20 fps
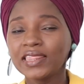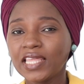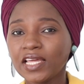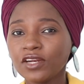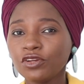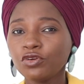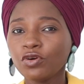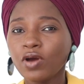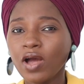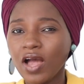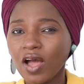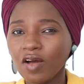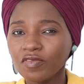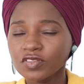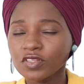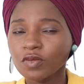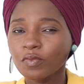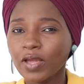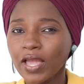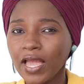then you
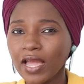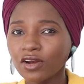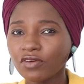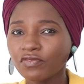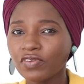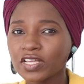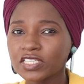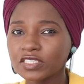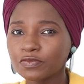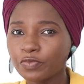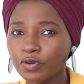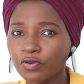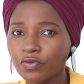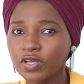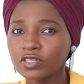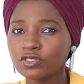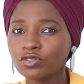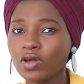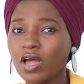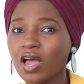have some kind of
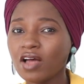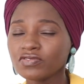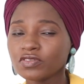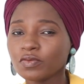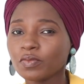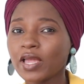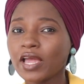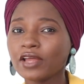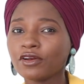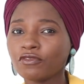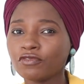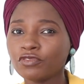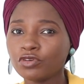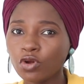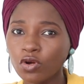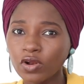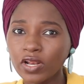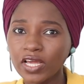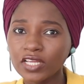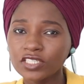experience, you have some kind of
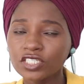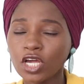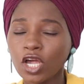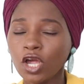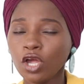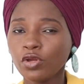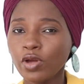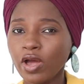knowledge,